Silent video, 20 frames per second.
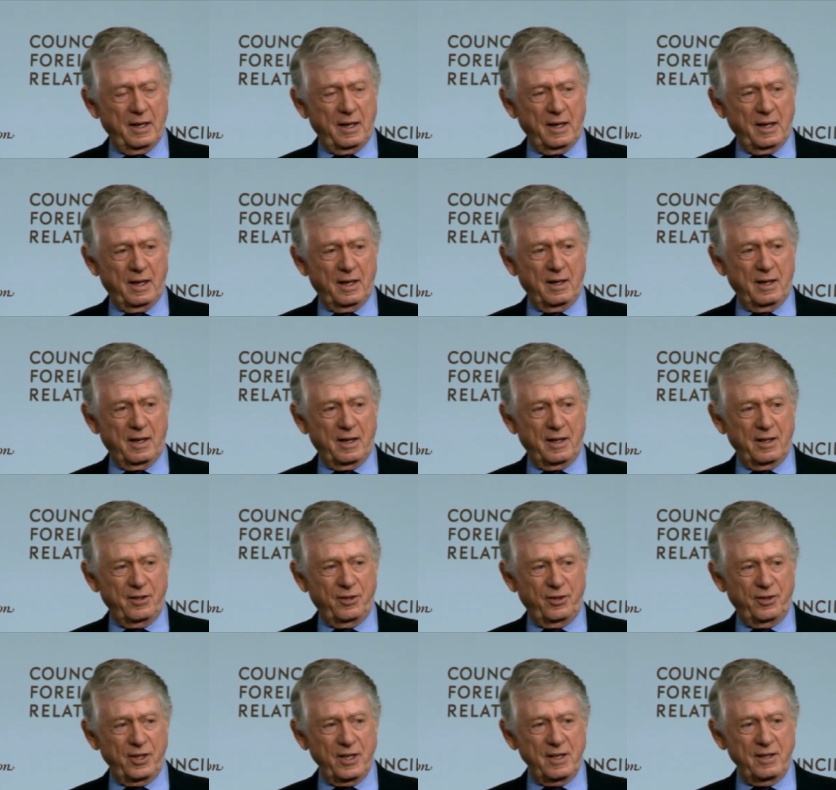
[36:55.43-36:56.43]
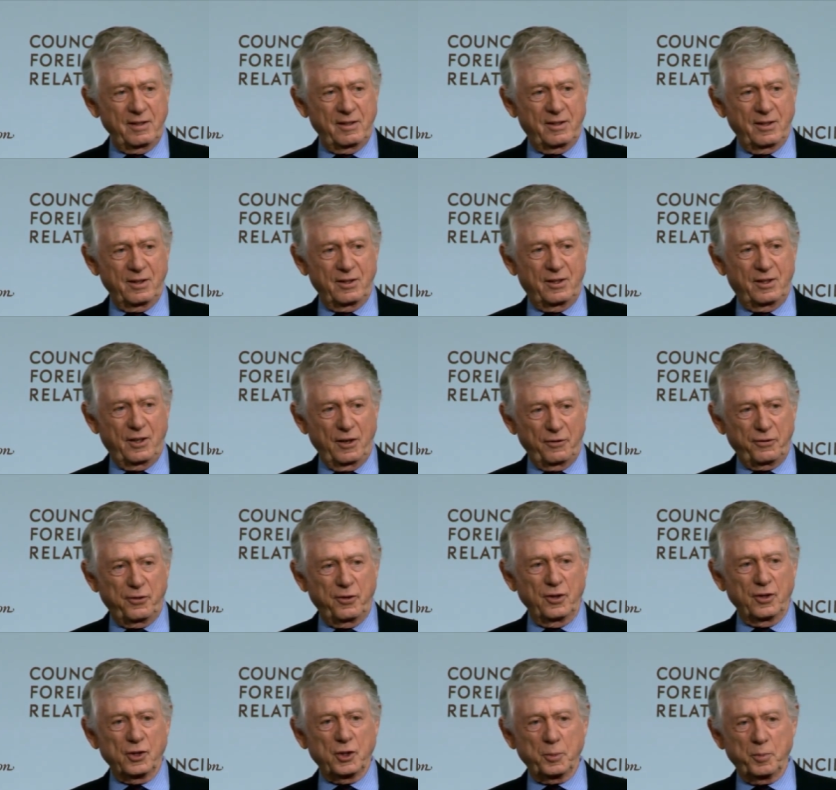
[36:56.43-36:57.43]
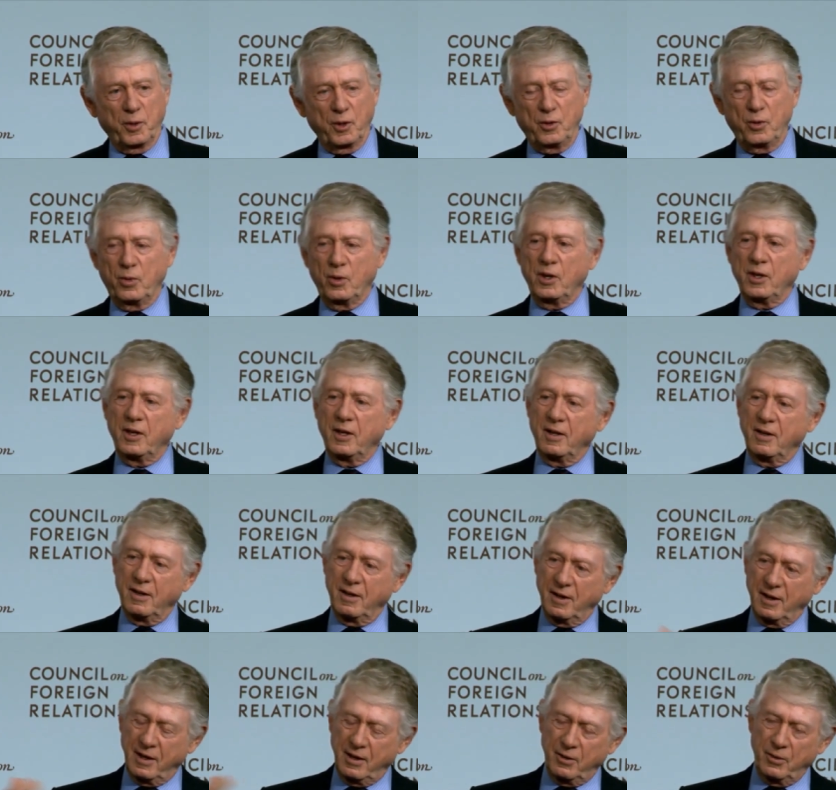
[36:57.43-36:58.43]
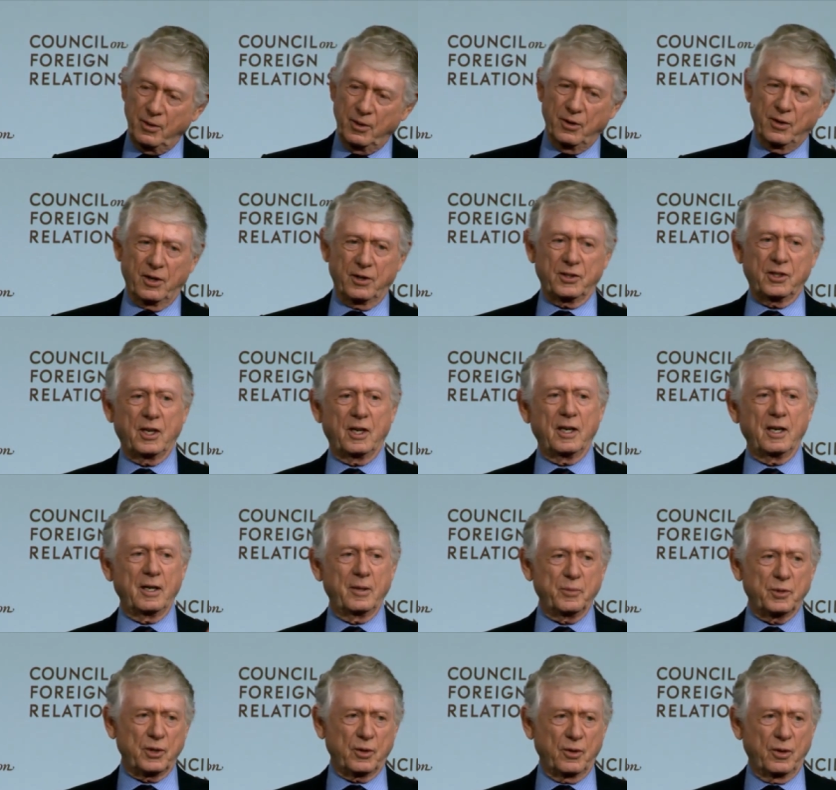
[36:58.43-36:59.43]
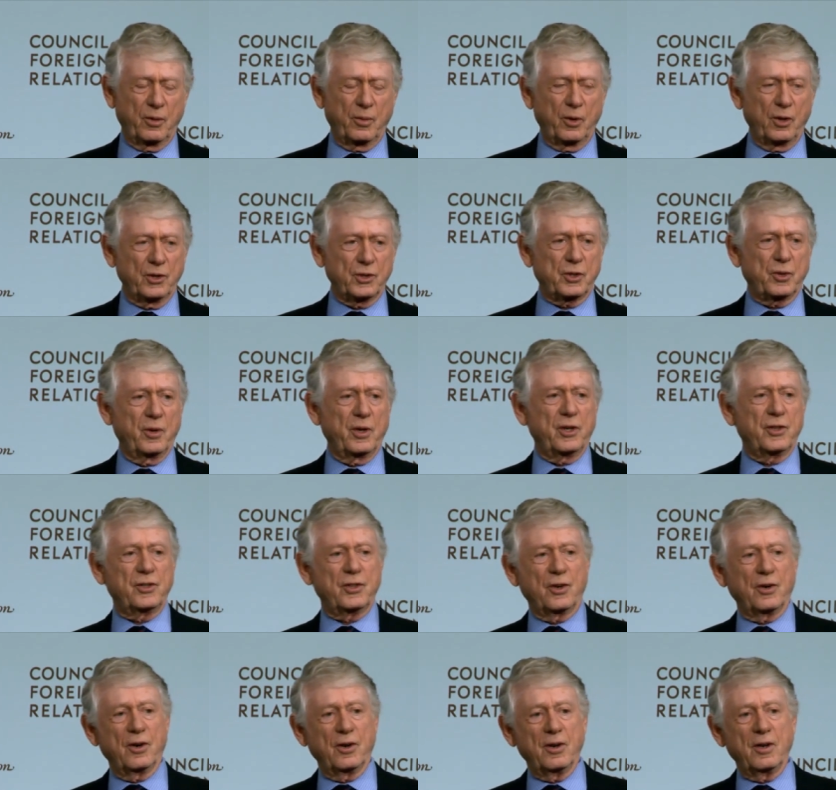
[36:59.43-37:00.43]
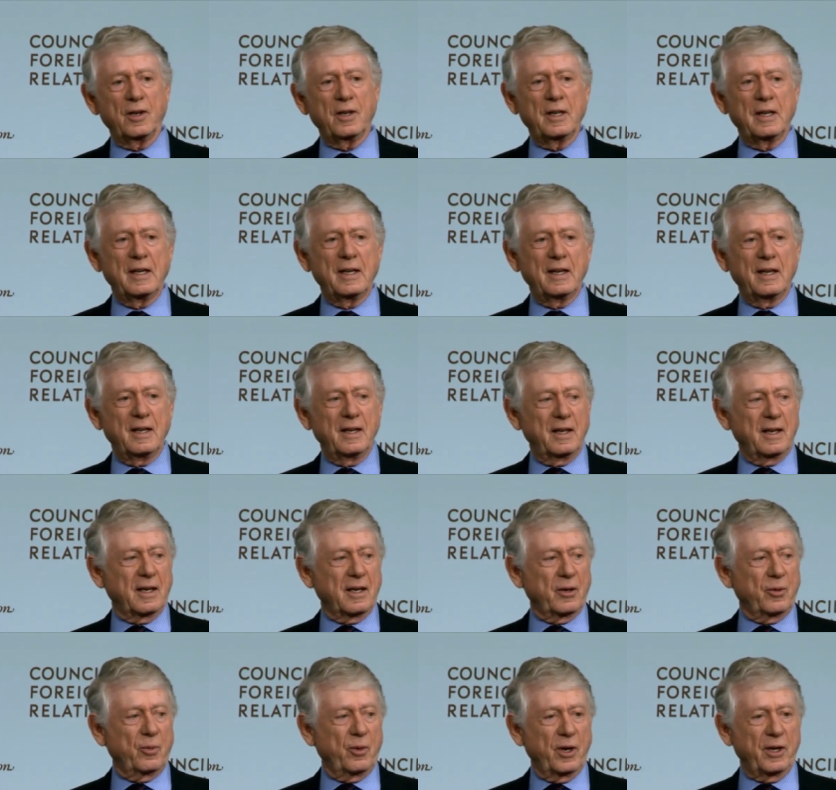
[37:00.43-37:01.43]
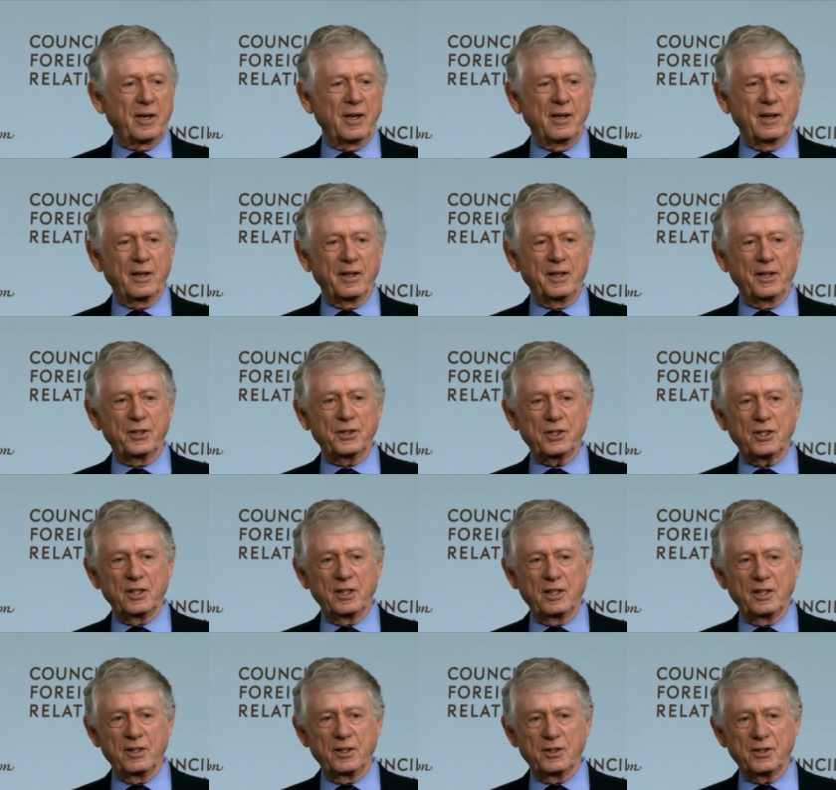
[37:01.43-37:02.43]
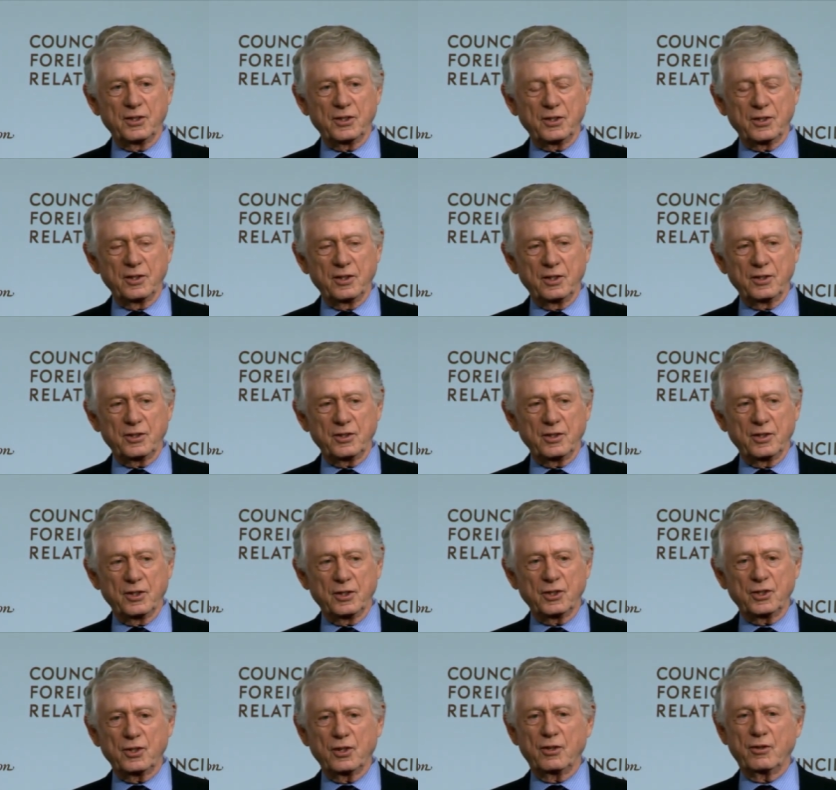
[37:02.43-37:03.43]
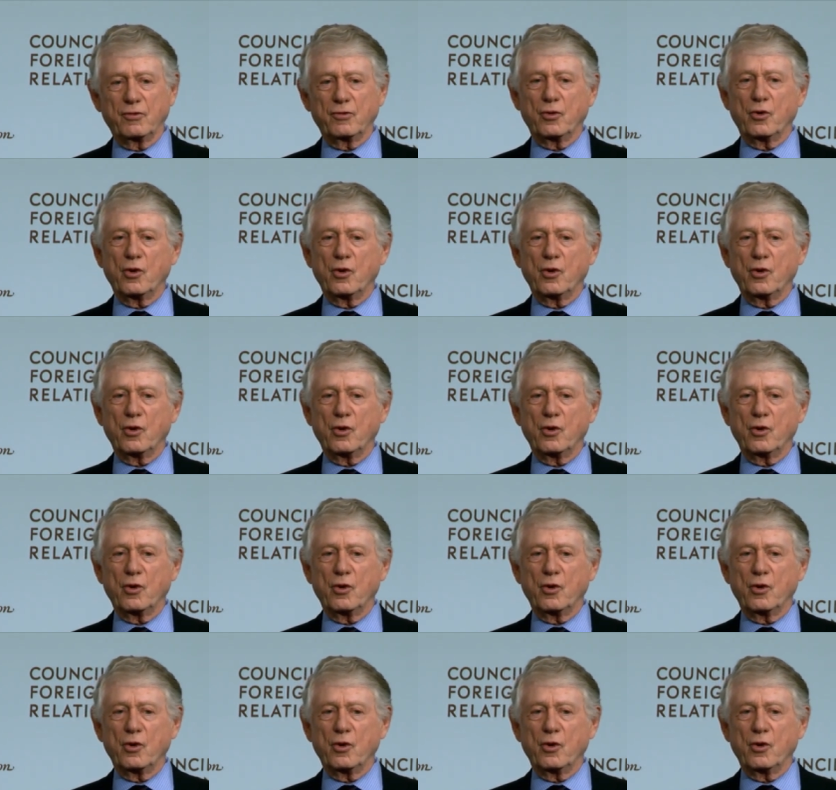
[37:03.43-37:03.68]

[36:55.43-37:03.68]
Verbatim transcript: And I think the difference between a New York Times or a Wall Street Journal and WikiLeaks is this, this sort of